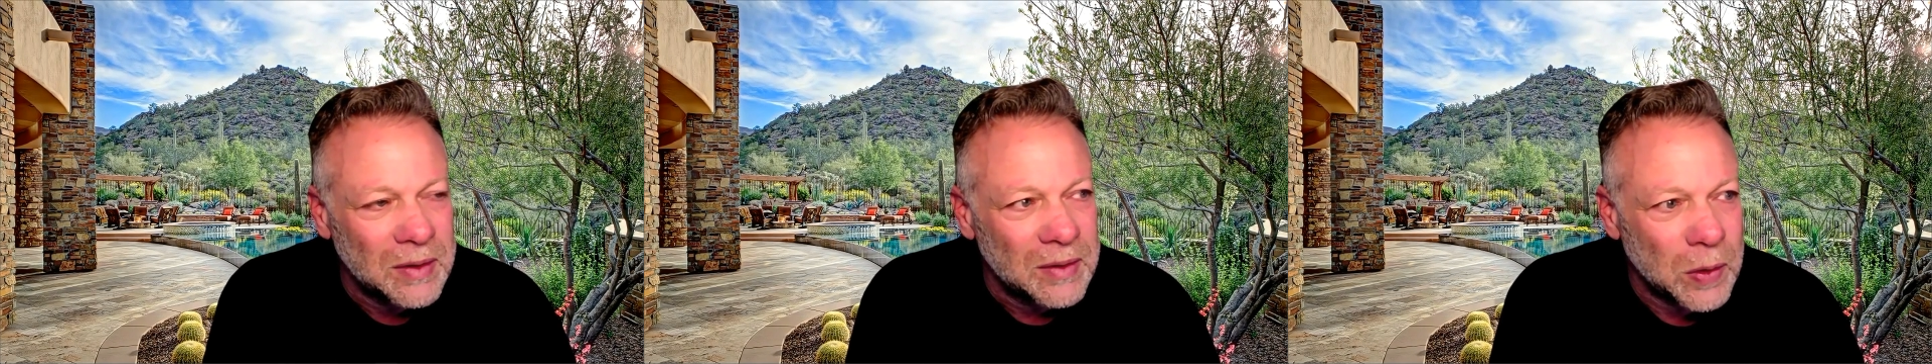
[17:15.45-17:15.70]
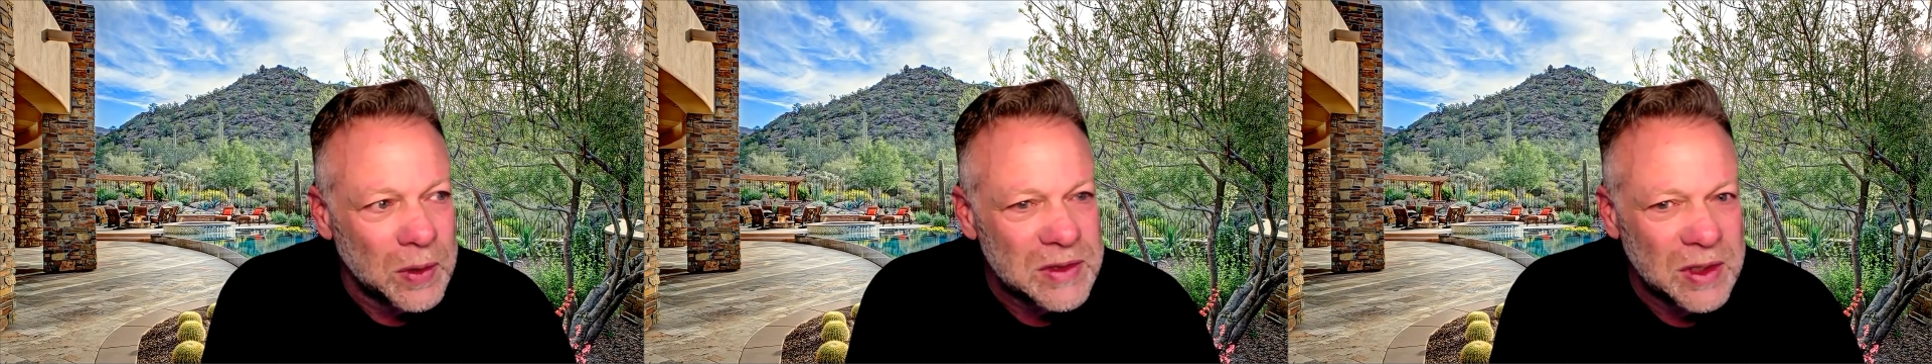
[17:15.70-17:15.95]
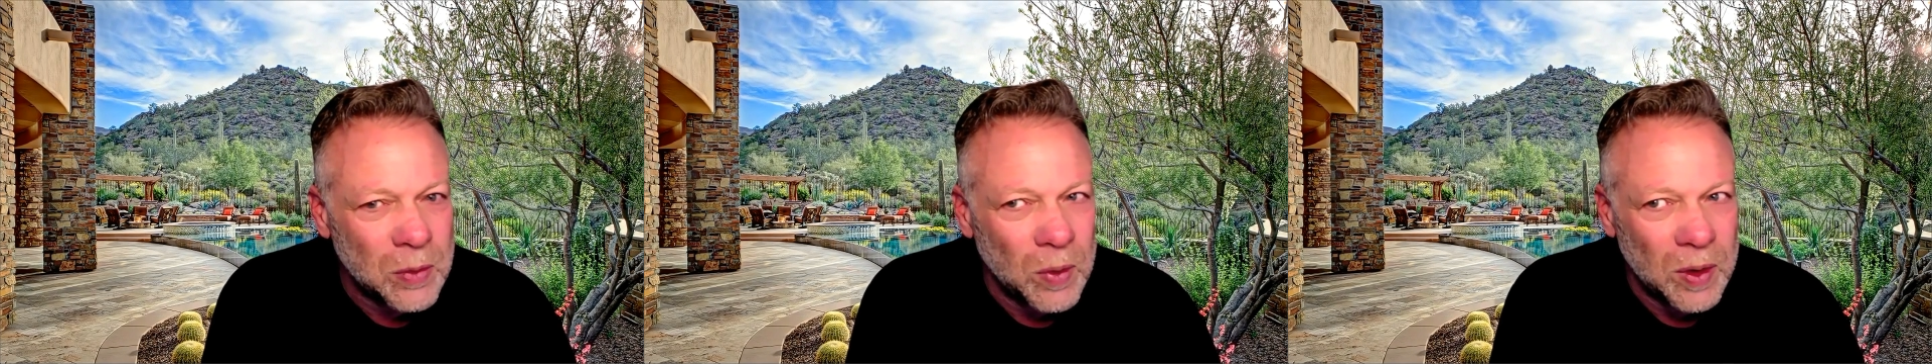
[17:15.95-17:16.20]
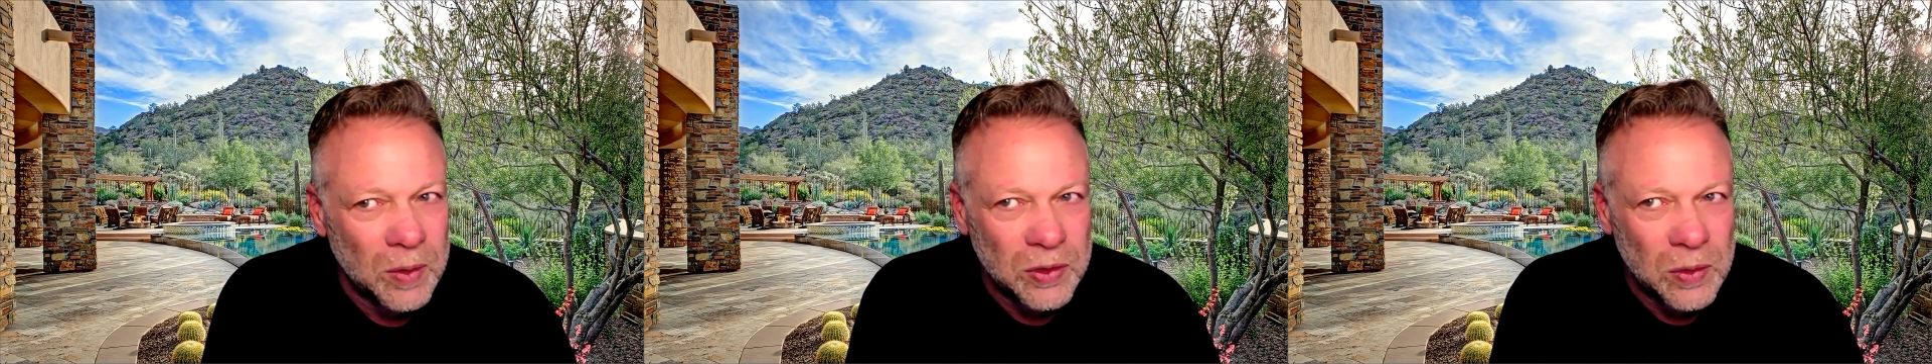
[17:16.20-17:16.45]
noticing
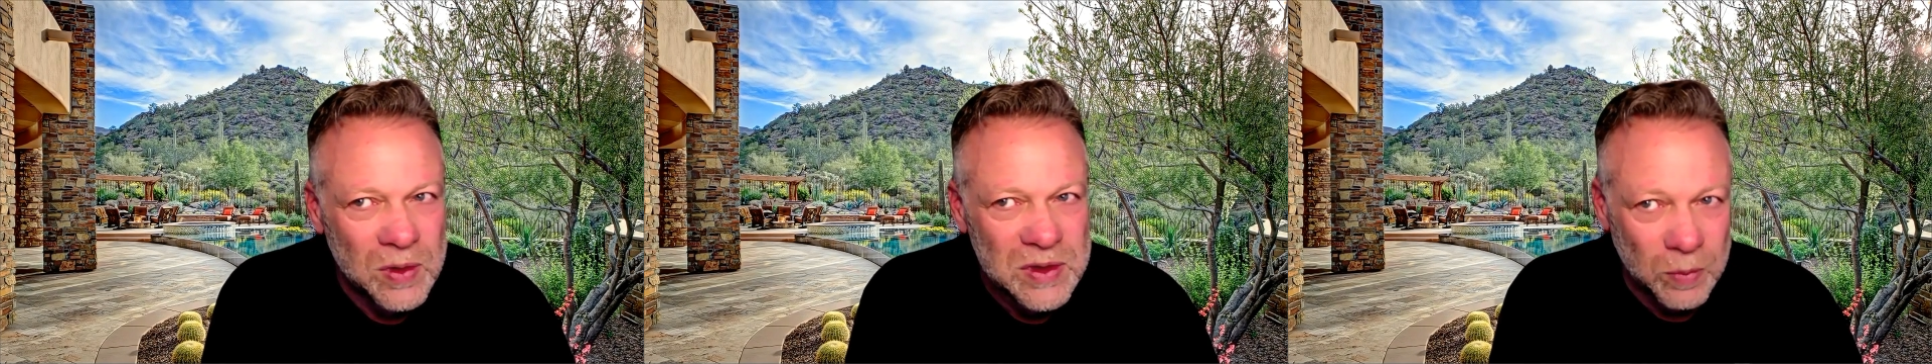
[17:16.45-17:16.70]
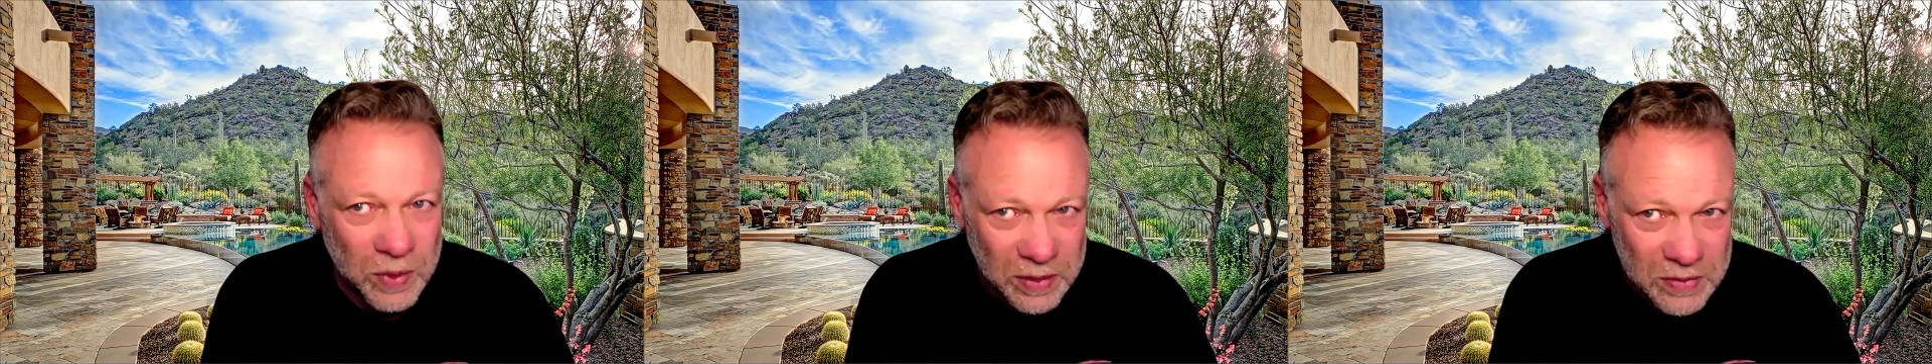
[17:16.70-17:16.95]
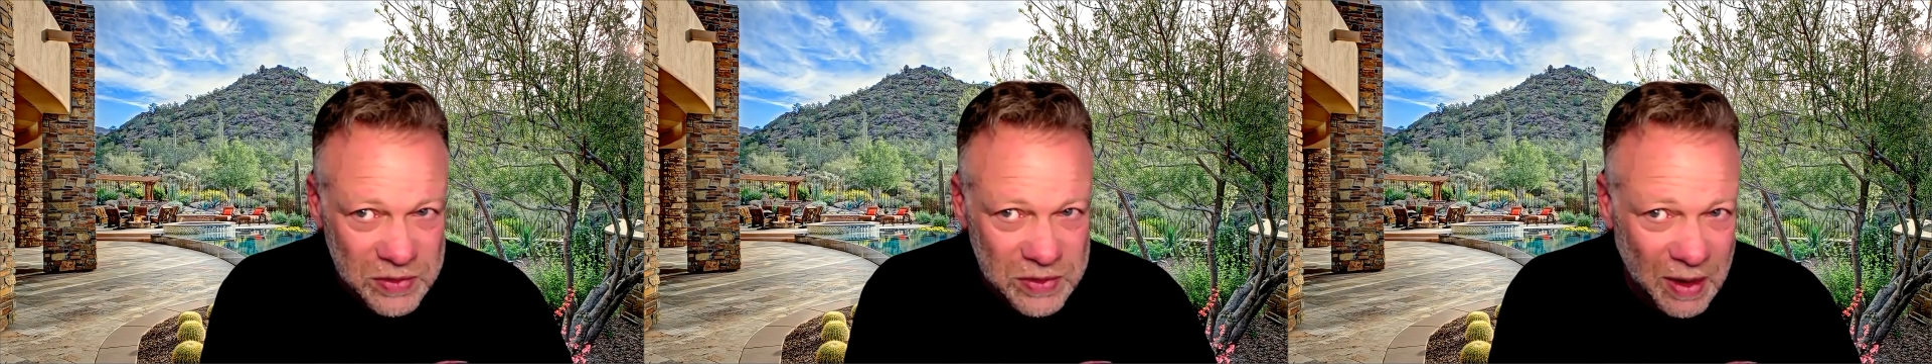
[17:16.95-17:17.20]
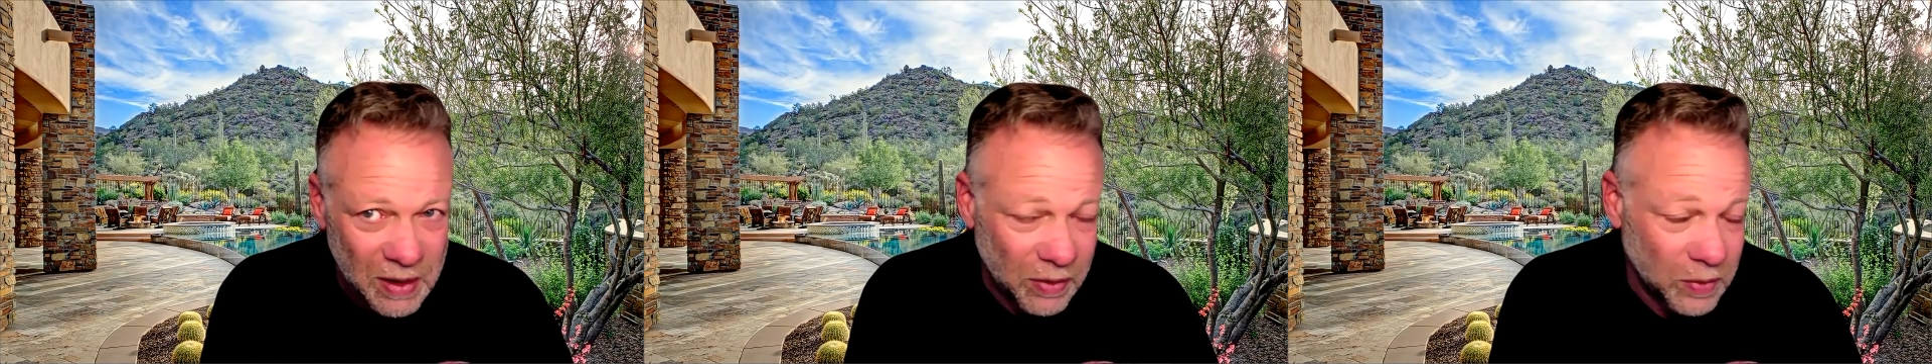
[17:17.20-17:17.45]
where doors and
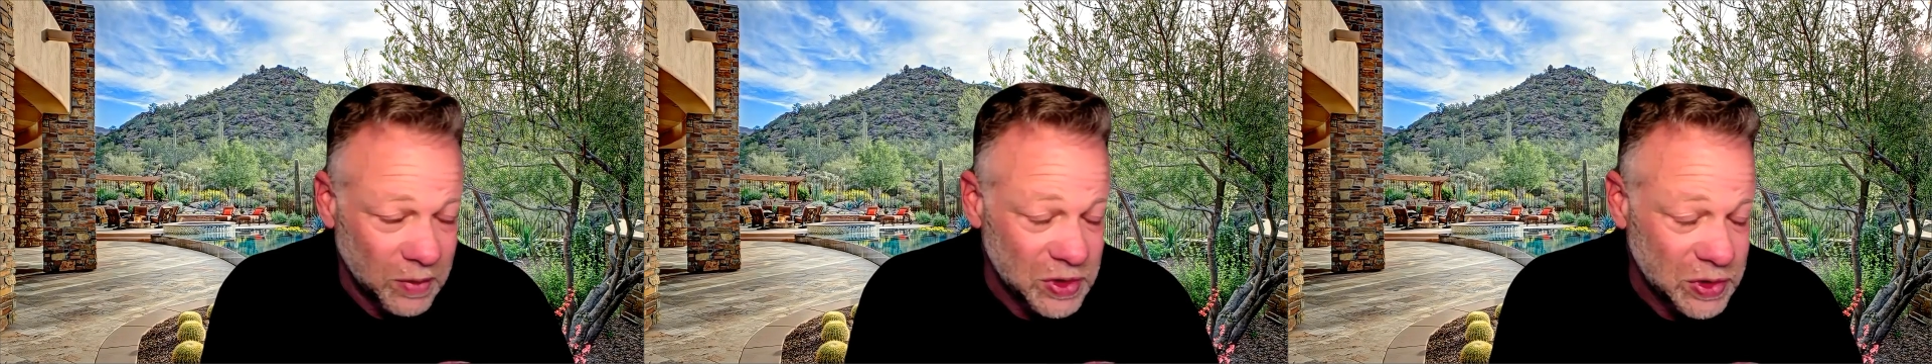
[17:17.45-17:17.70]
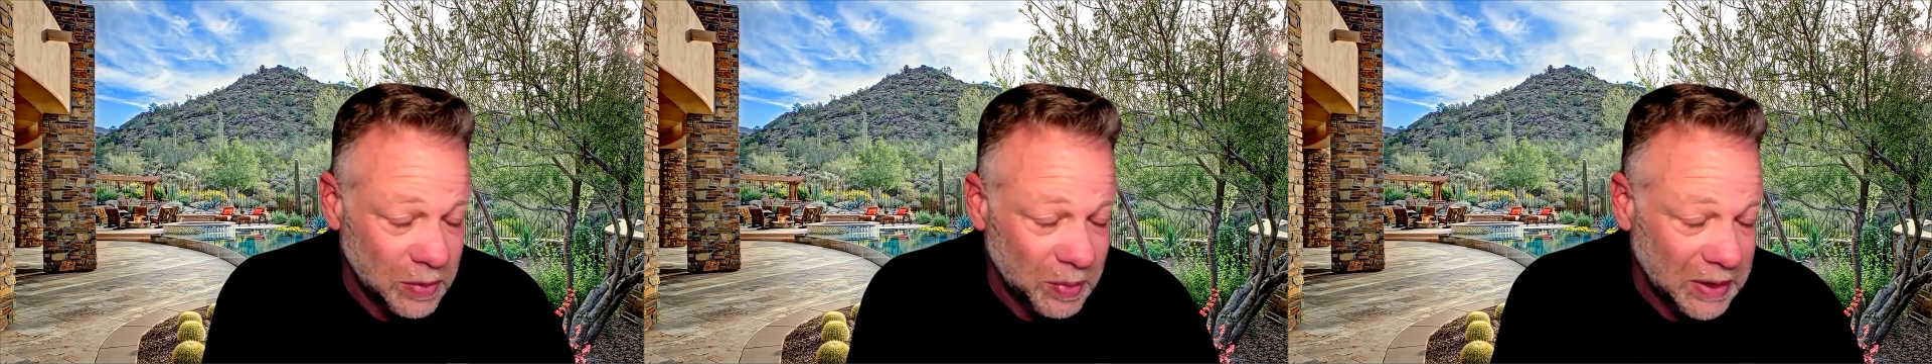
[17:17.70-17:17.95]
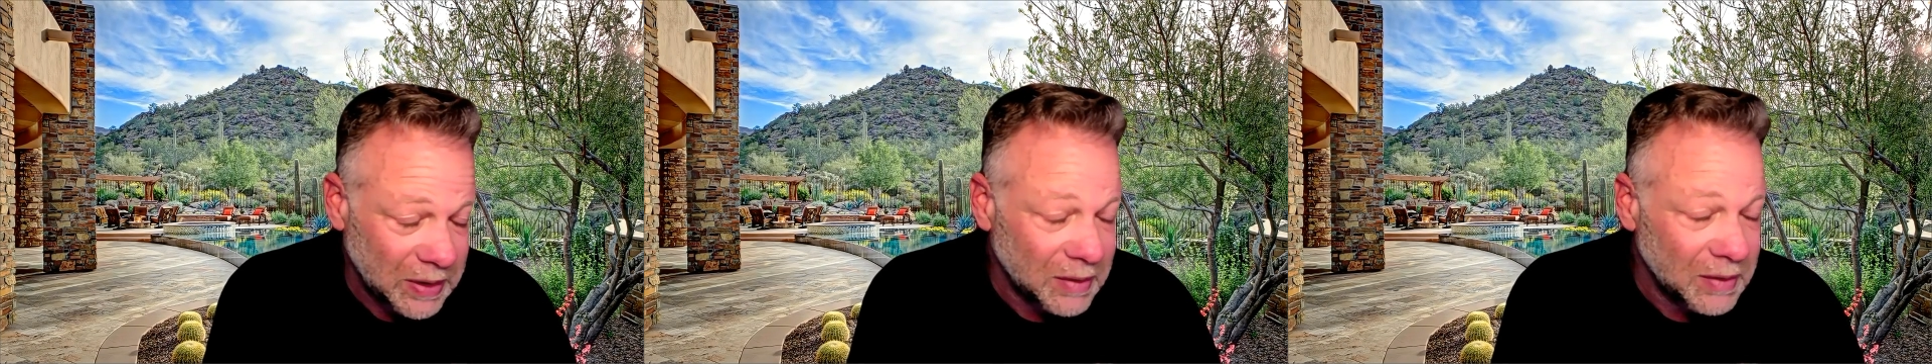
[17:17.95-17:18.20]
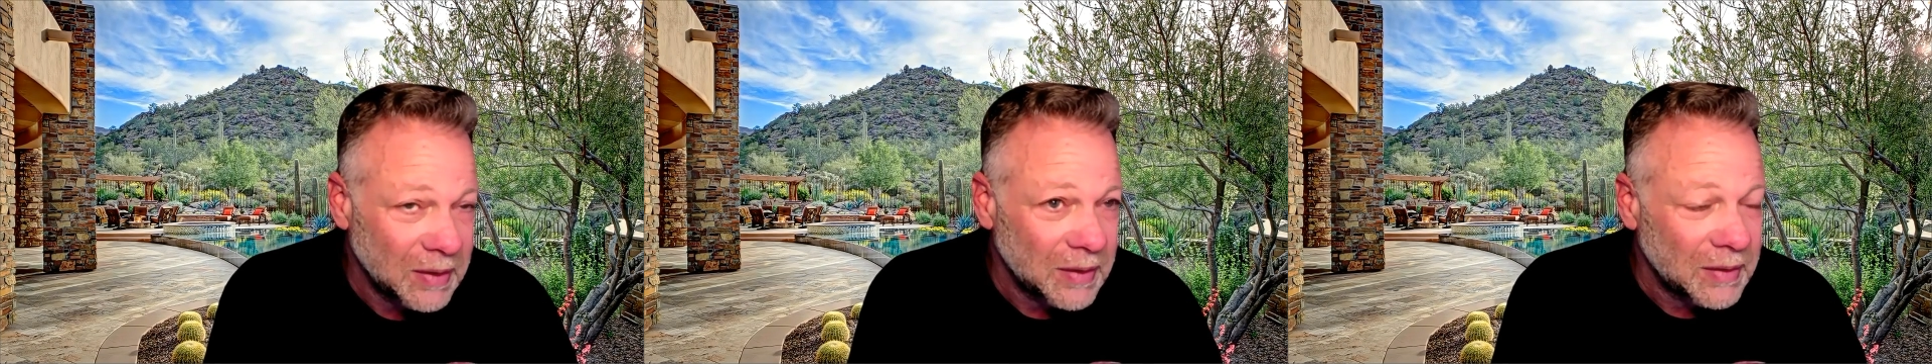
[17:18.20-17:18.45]
windows are or should
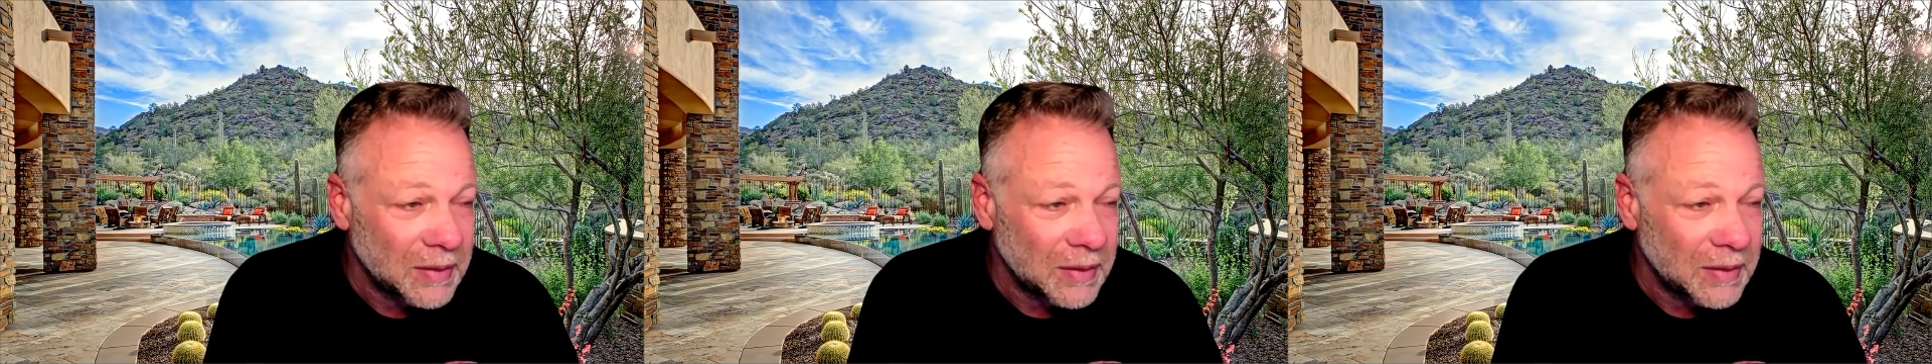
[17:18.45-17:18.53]
be.